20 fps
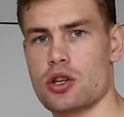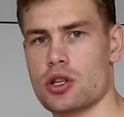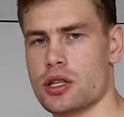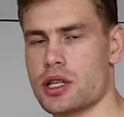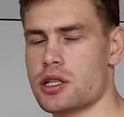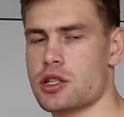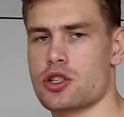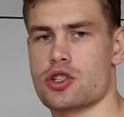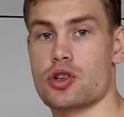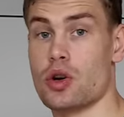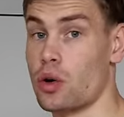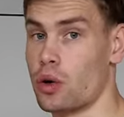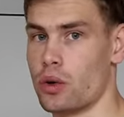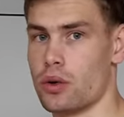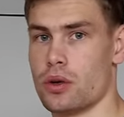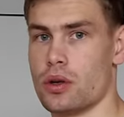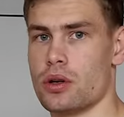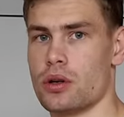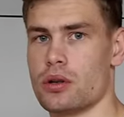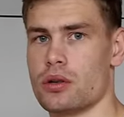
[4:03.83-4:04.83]
This is so
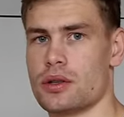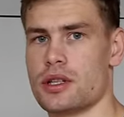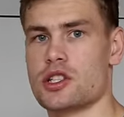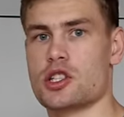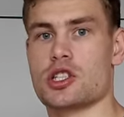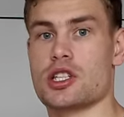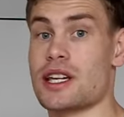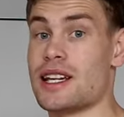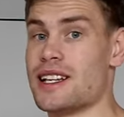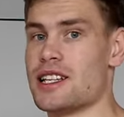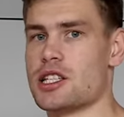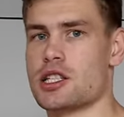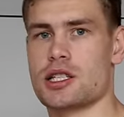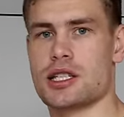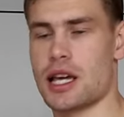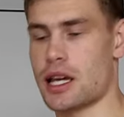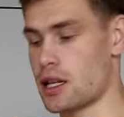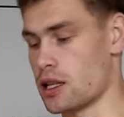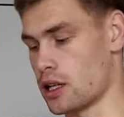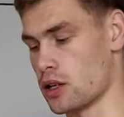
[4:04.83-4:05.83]
good. This is
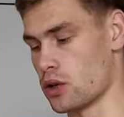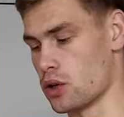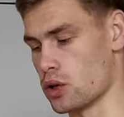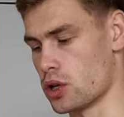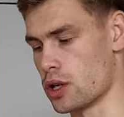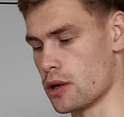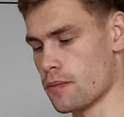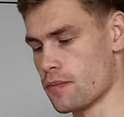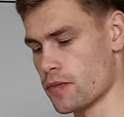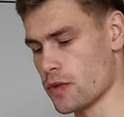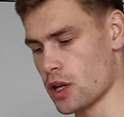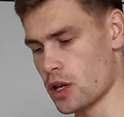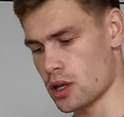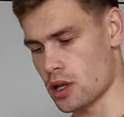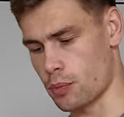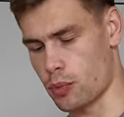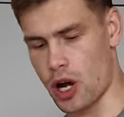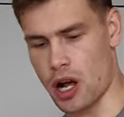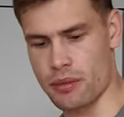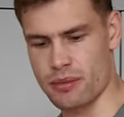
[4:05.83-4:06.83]
insanely good.
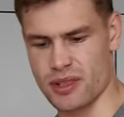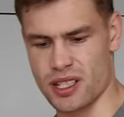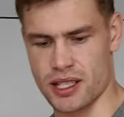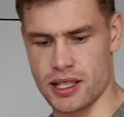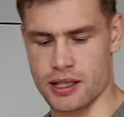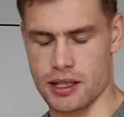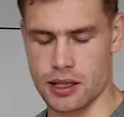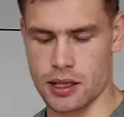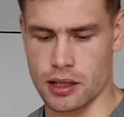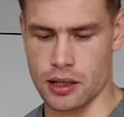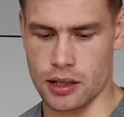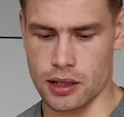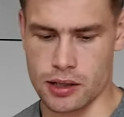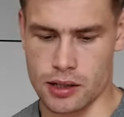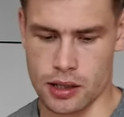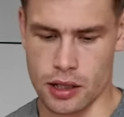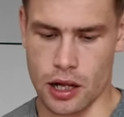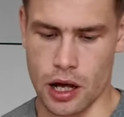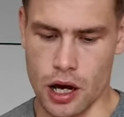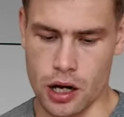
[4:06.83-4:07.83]
The problem is it's
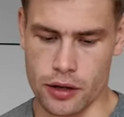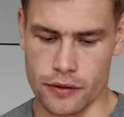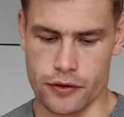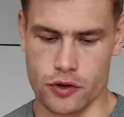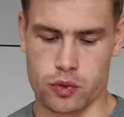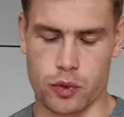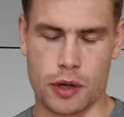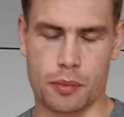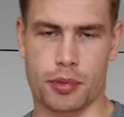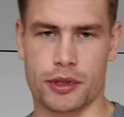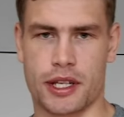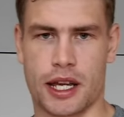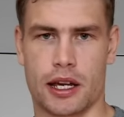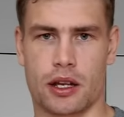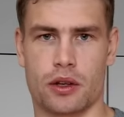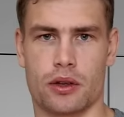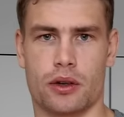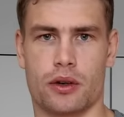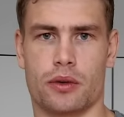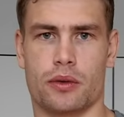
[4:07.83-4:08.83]
a lot of sweet
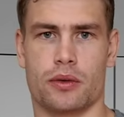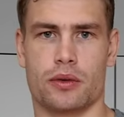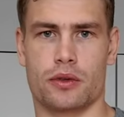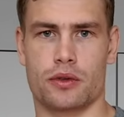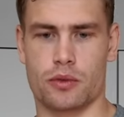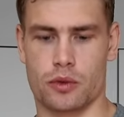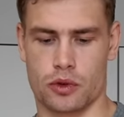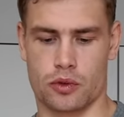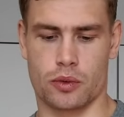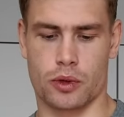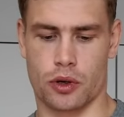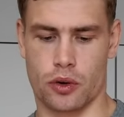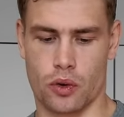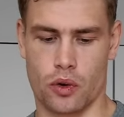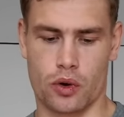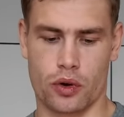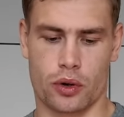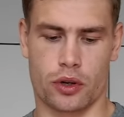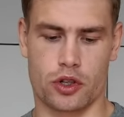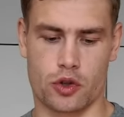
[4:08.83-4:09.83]
potato though. When you
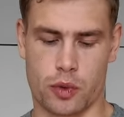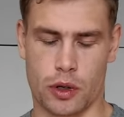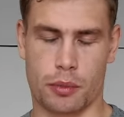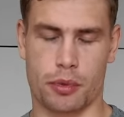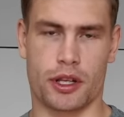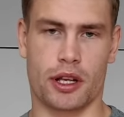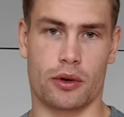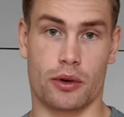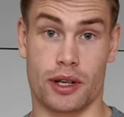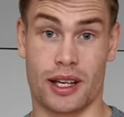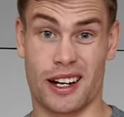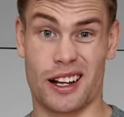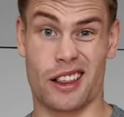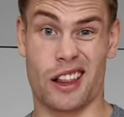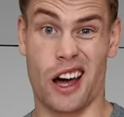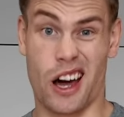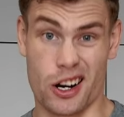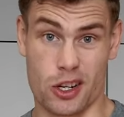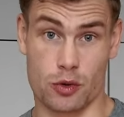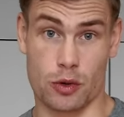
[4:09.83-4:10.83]
order the sweet potato, you get a
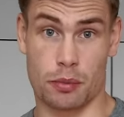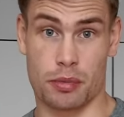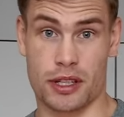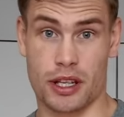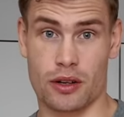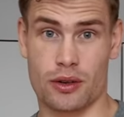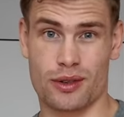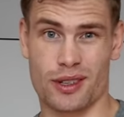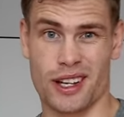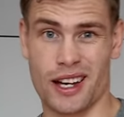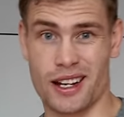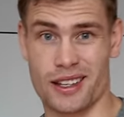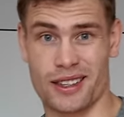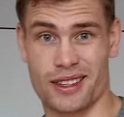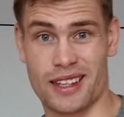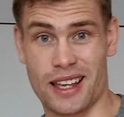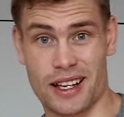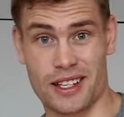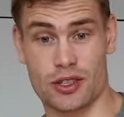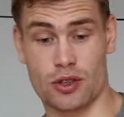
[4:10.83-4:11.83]
lot of sweet potato and it kind
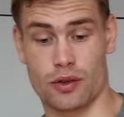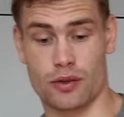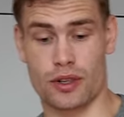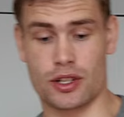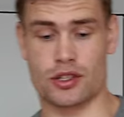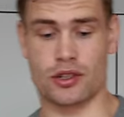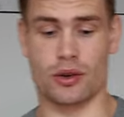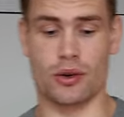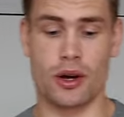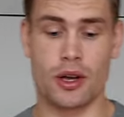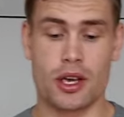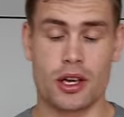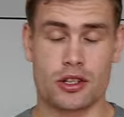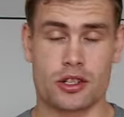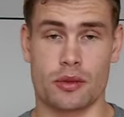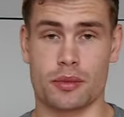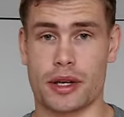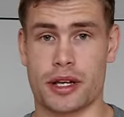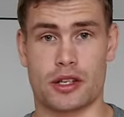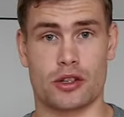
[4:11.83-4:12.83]
of takes over it. So
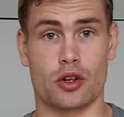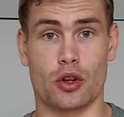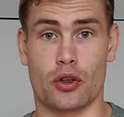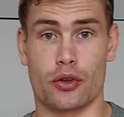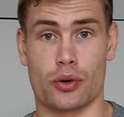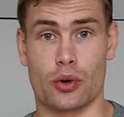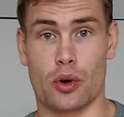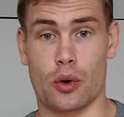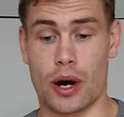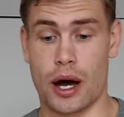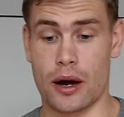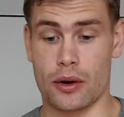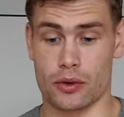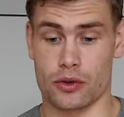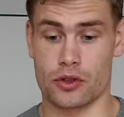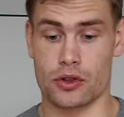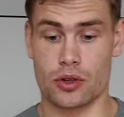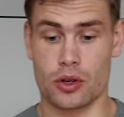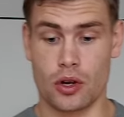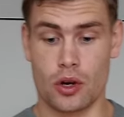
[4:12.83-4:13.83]
sometimes they'll throw
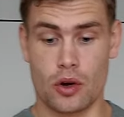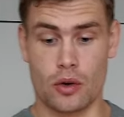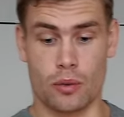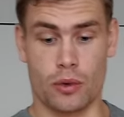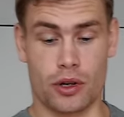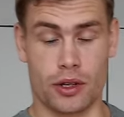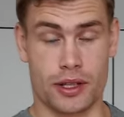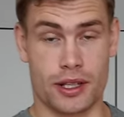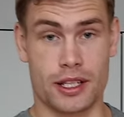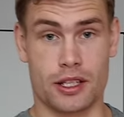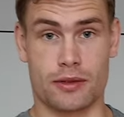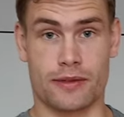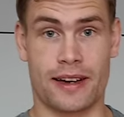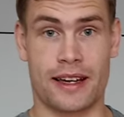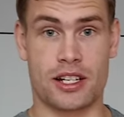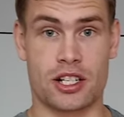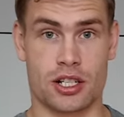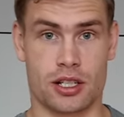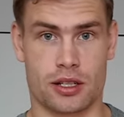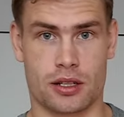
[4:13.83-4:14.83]
out one of these
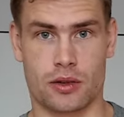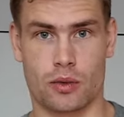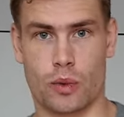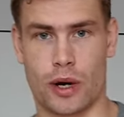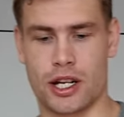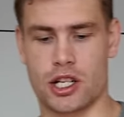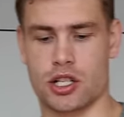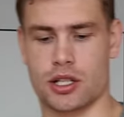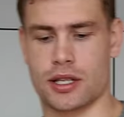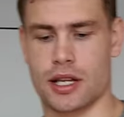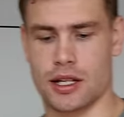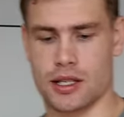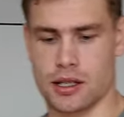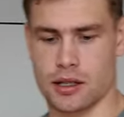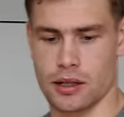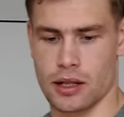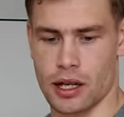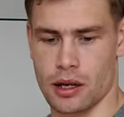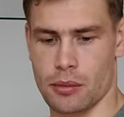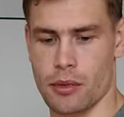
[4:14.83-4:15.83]
wedges, that's
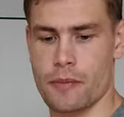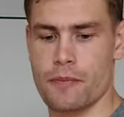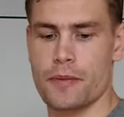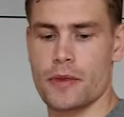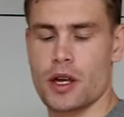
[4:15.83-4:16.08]
the name.